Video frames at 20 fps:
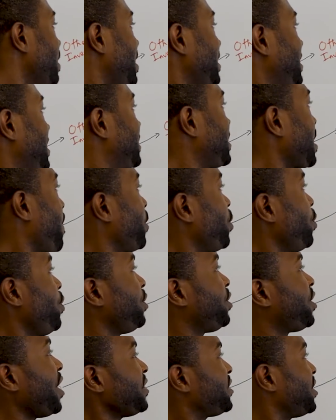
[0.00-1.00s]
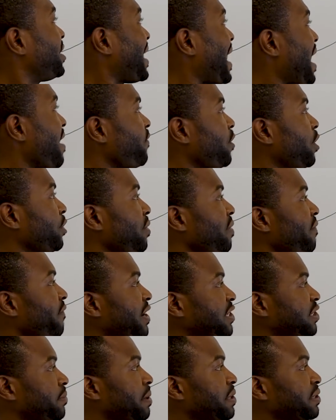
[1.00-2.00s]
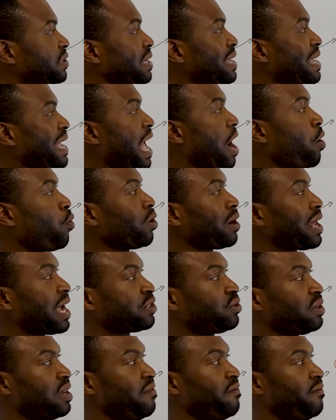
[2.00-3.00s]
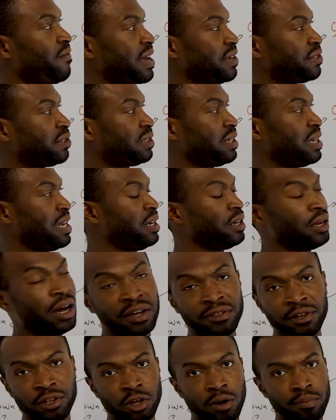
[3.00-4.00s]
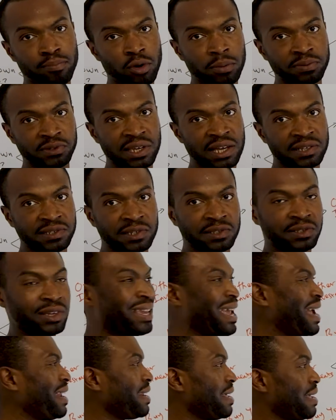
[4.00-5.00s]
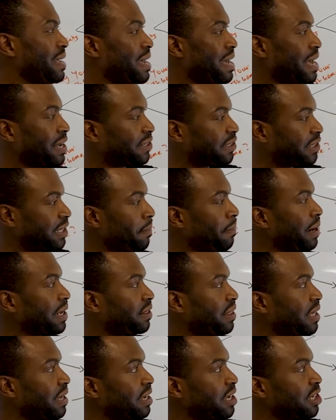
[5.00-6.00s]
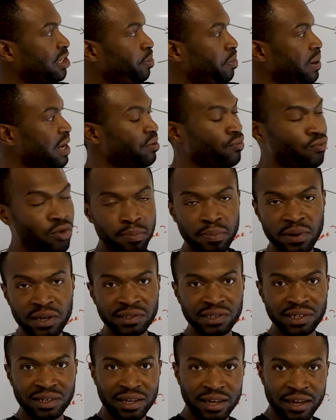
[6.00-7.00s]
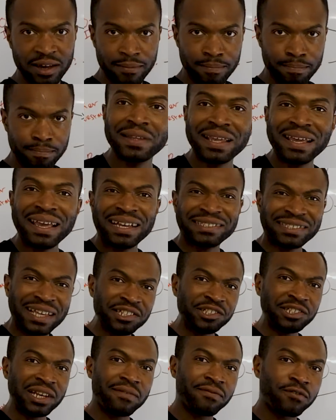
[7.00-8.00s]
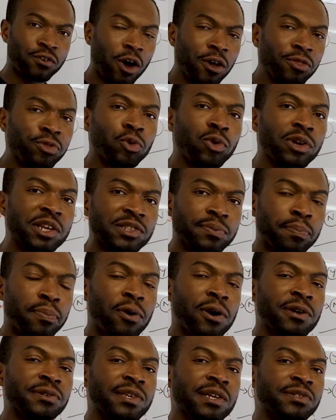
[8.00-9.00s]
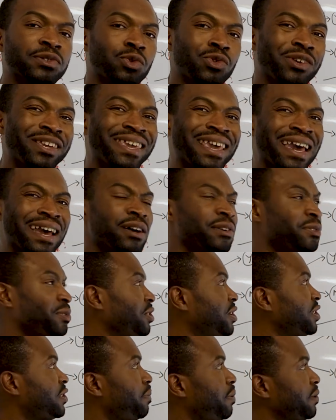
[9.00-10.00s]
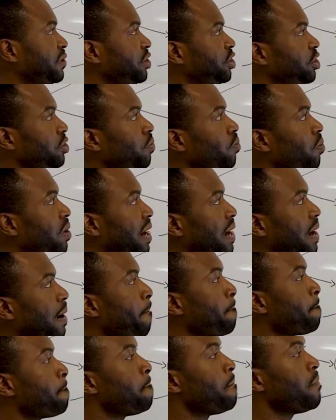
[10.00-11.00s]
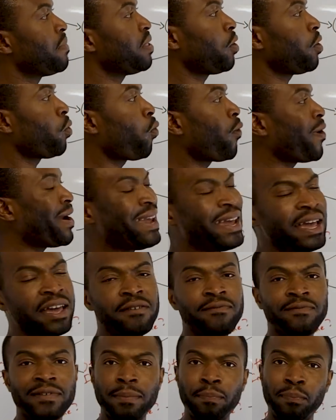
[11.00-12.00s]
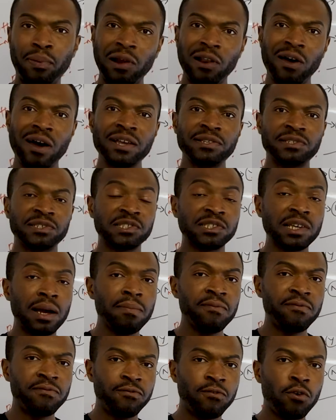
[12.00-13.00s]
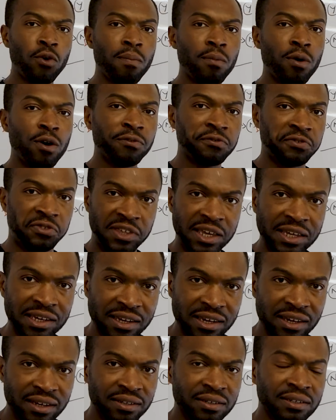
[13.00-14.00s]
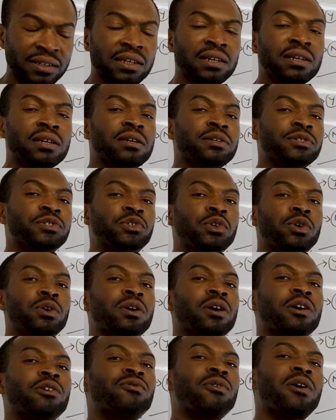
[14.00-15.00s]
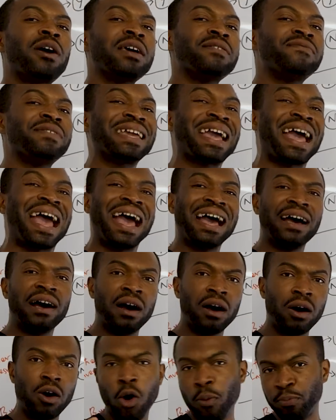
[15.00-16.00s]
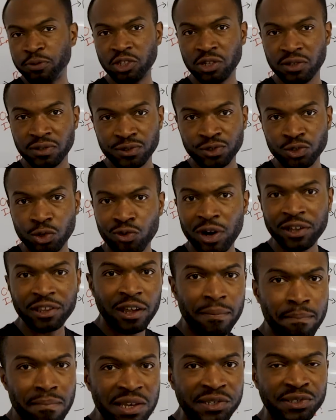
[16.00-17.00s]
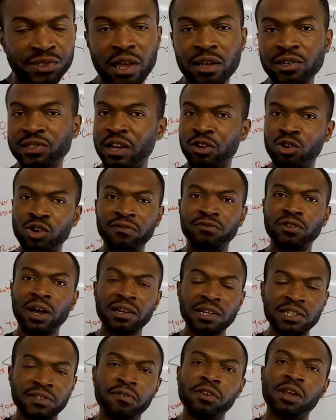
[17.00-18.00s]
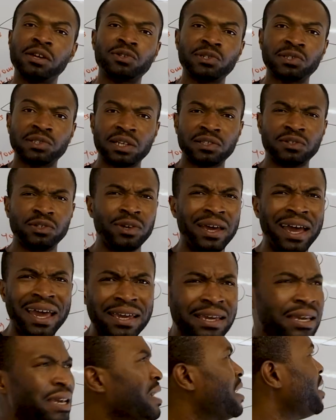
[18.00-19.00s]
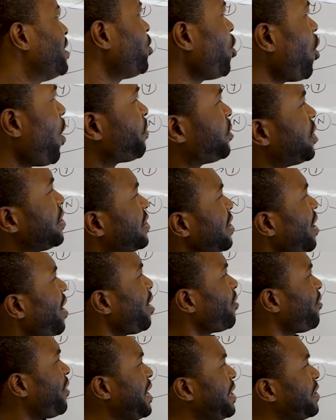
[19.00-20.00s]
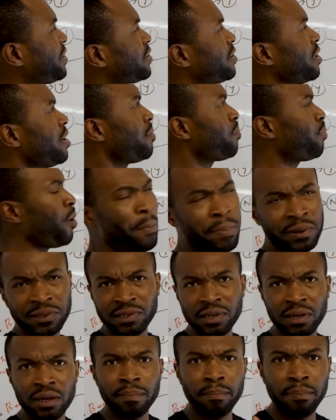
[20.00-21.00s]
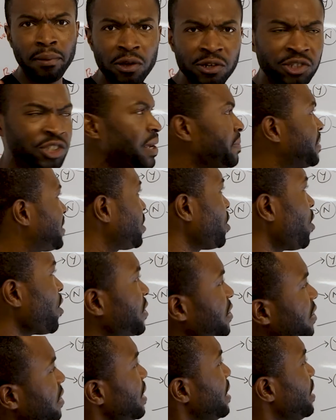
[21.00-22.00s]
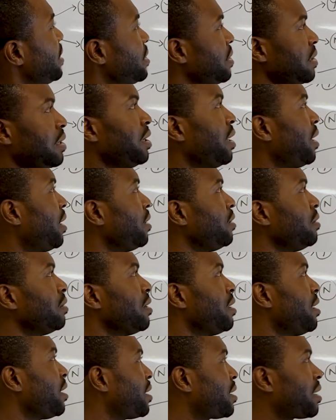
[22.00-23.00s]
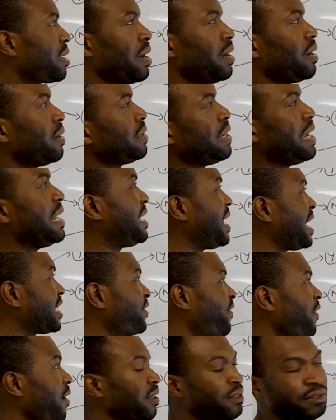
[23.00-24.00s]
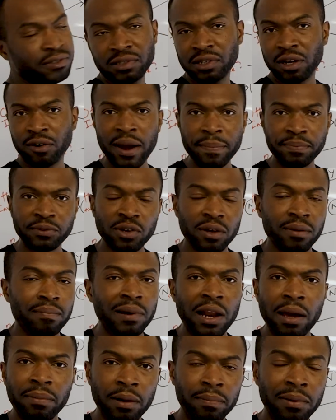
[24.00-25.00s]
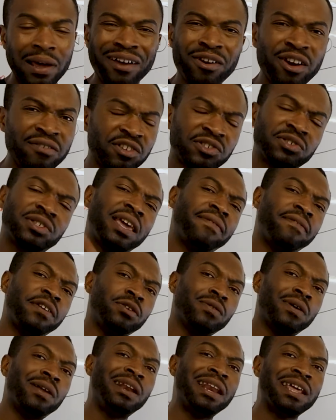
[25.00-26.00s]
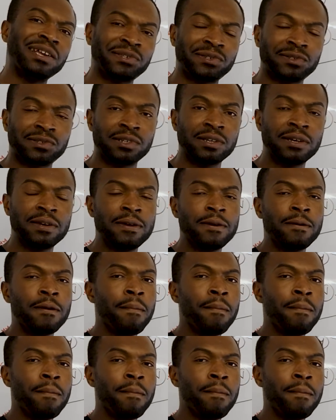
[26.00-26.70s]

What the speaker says: This is someone who doesn't have other investments and would like to invest in other non-property assets. So again, a similar thing is being repeated here. Essentially, I've gone through this process to get us to this position where we have applied some form of thinking to arriving at our options. So rather than me saying, because I could have done this video and just said to you, hey, your options are REITs, property, blue chip stocks, index funds, crypto, blah, blah, blah. I could have just given you a list.